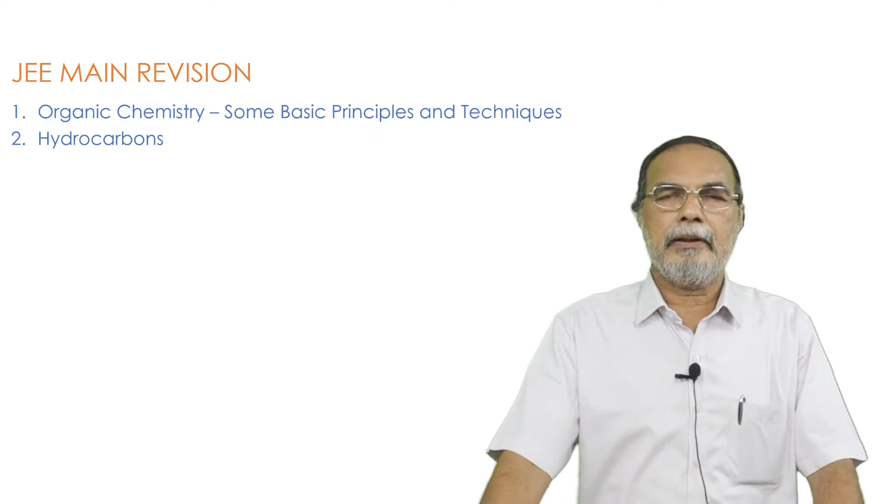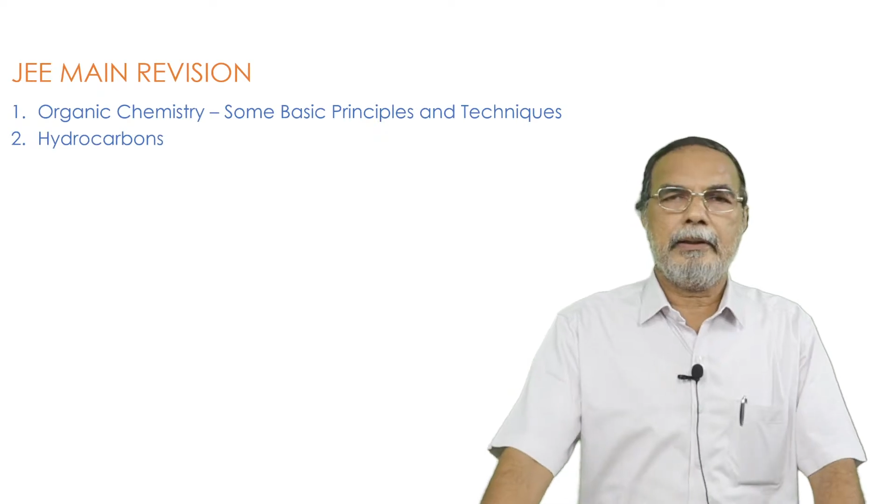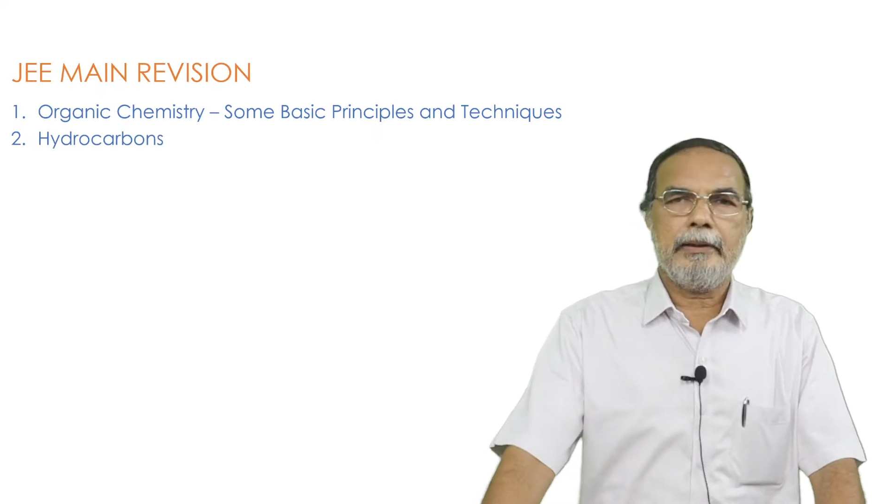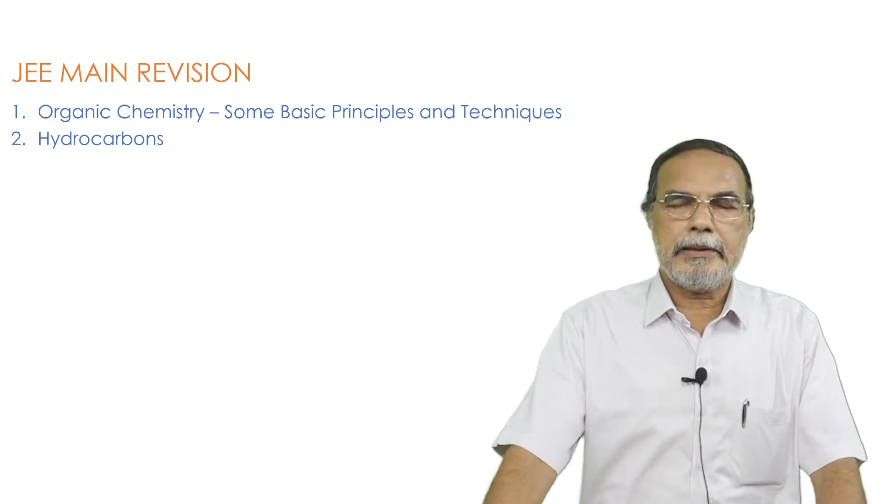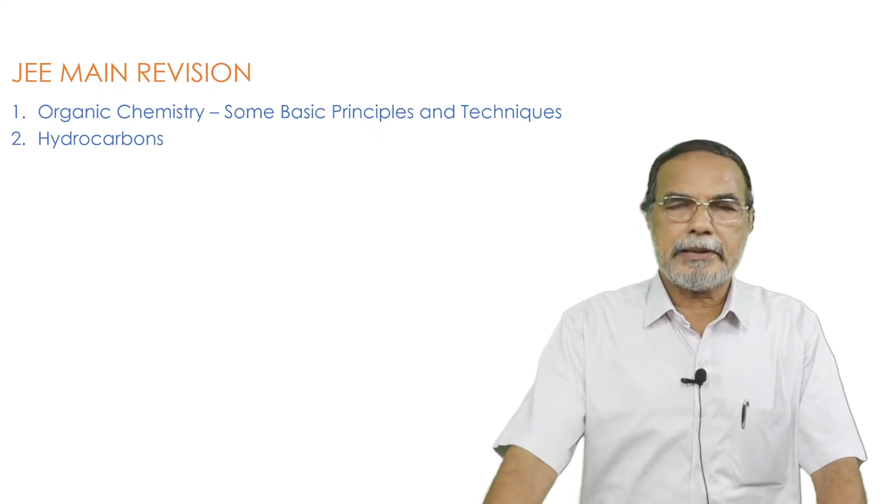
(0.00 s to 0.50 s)

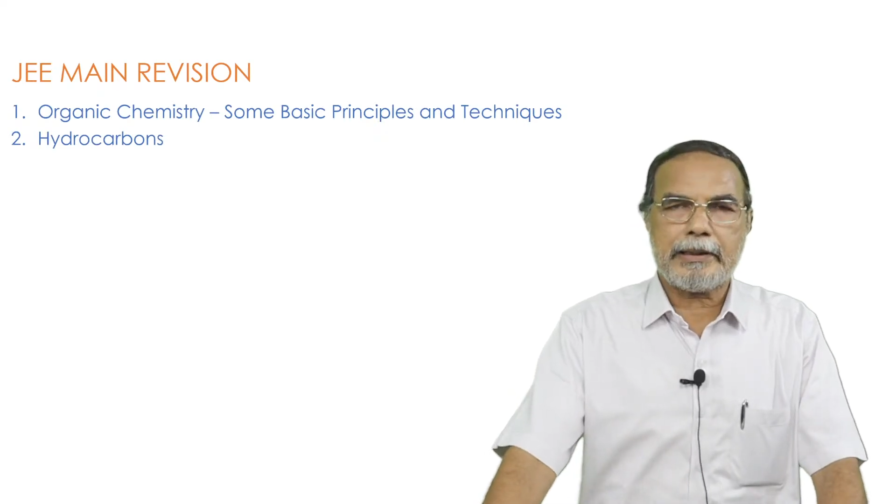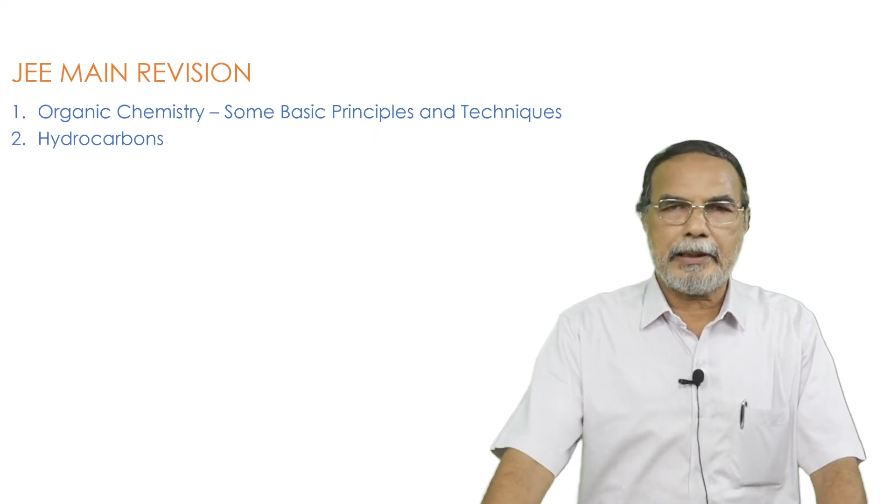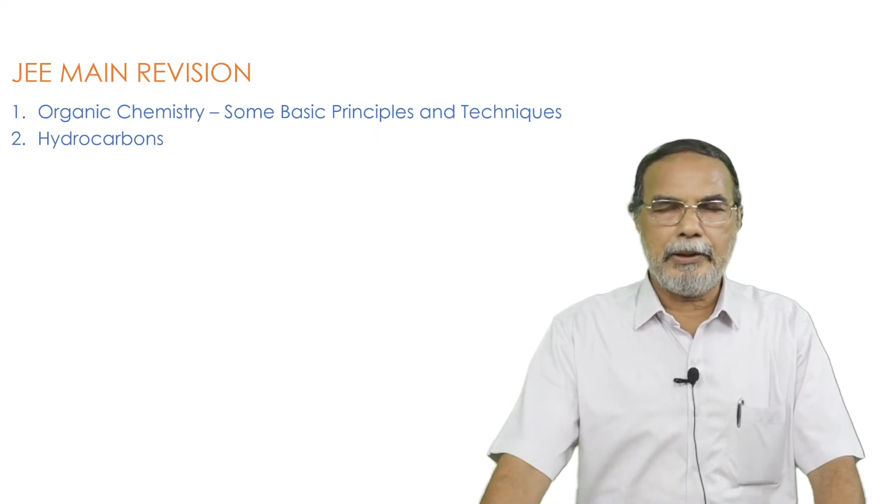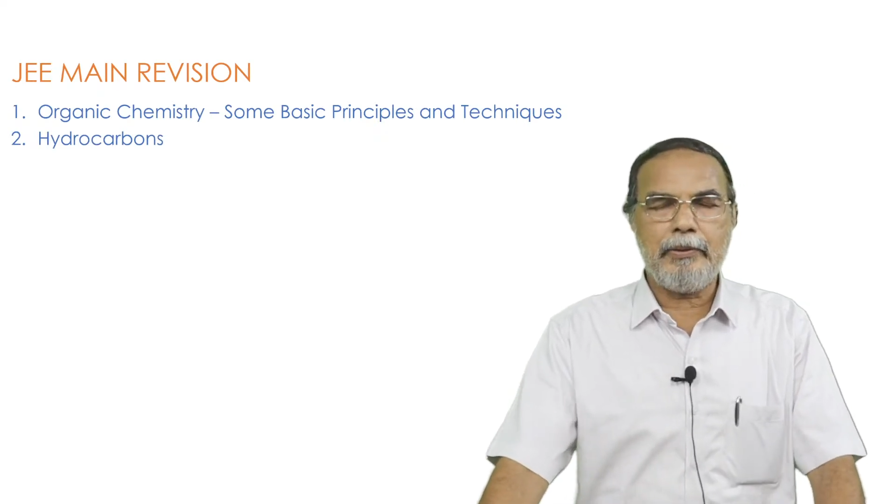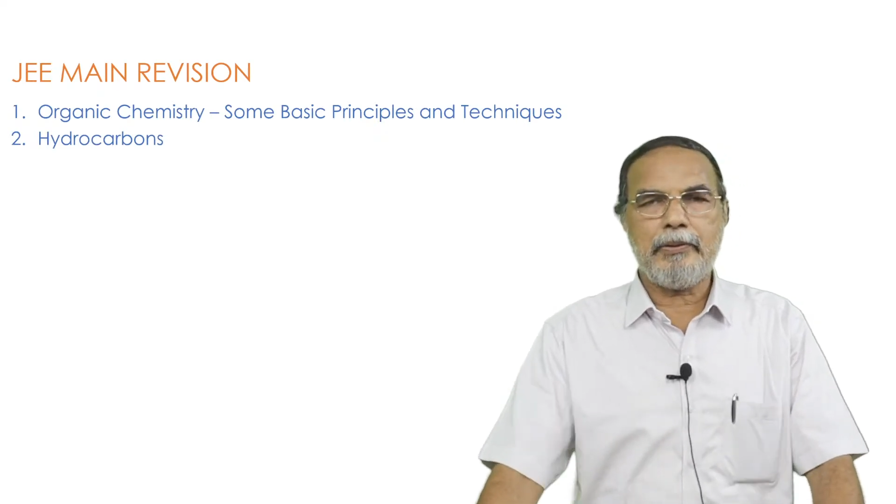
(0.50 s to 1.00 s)
is a
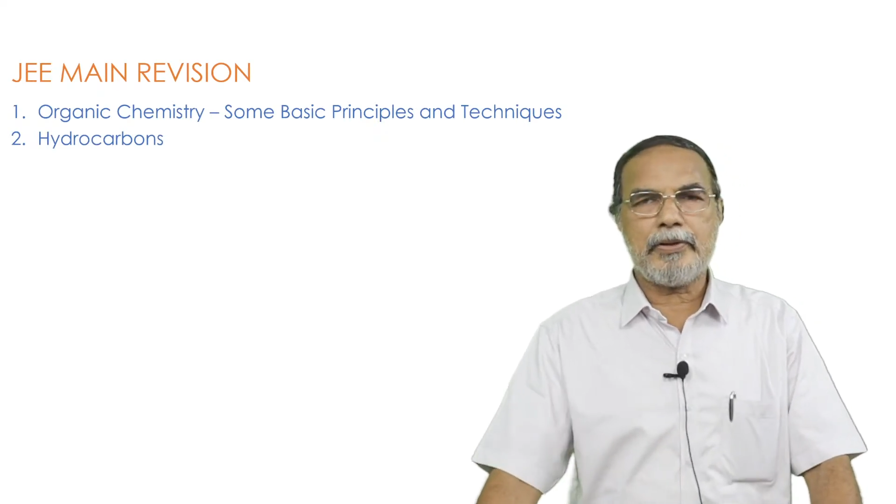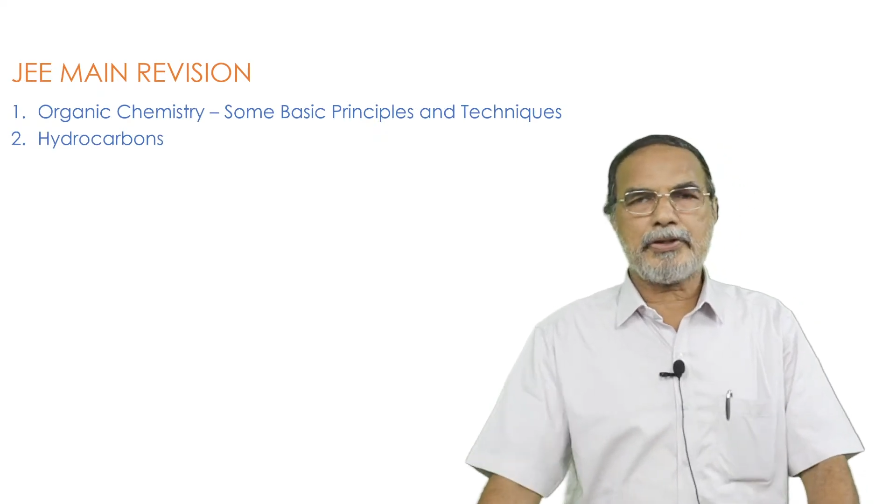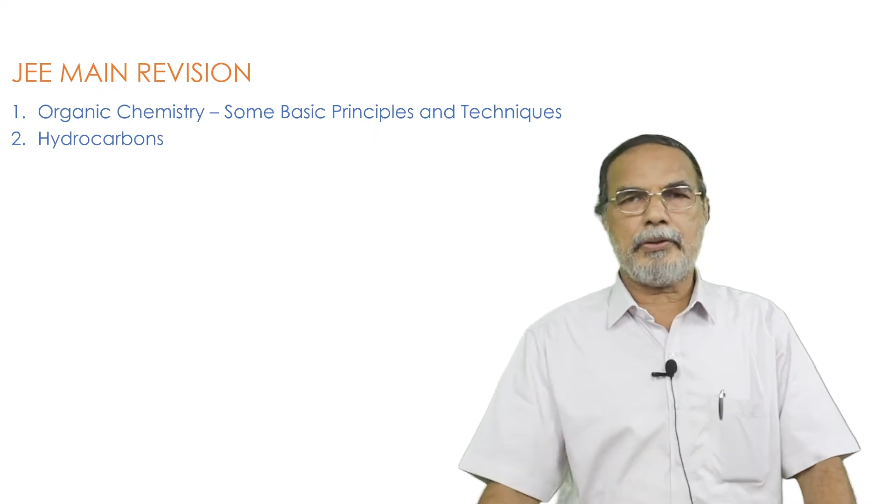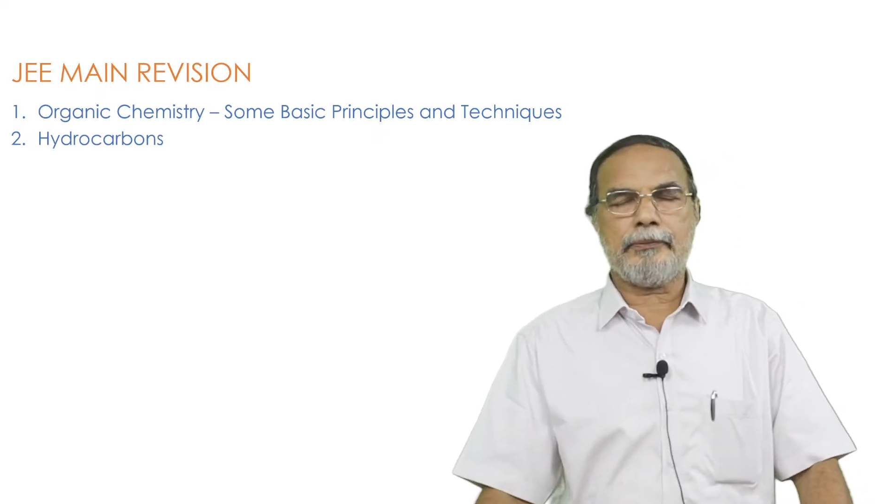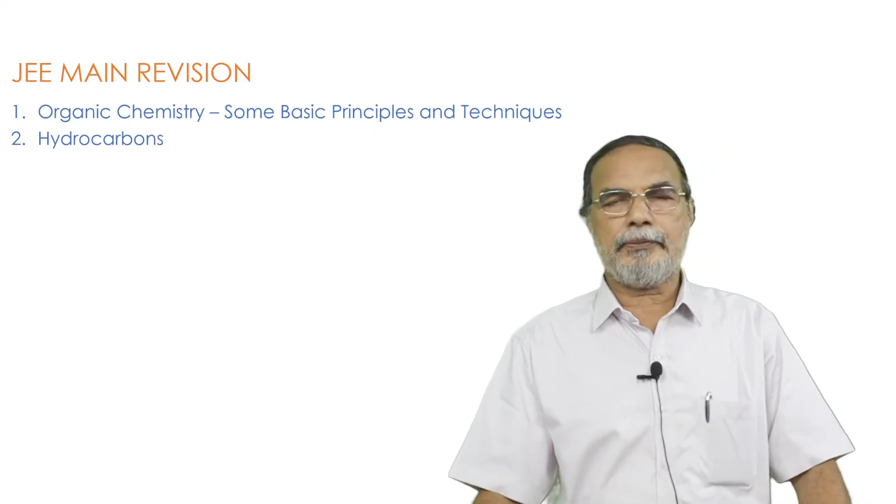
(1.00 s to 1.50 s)

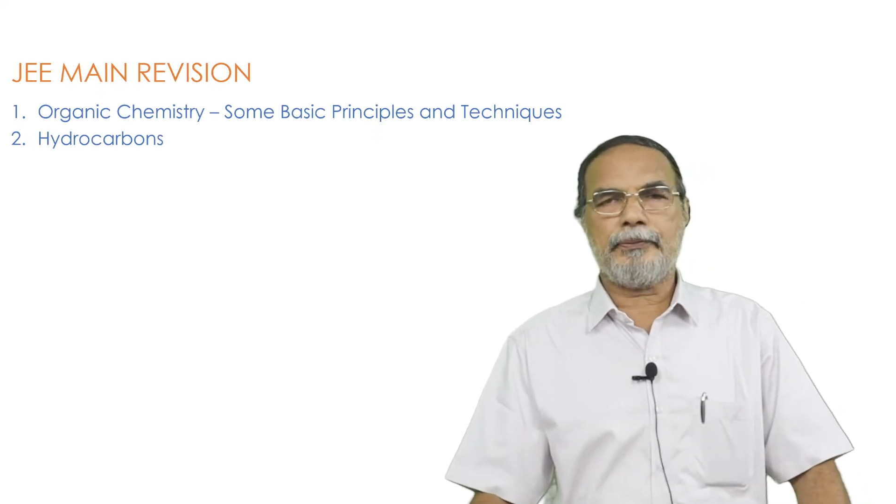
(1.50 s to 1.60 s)
continuation of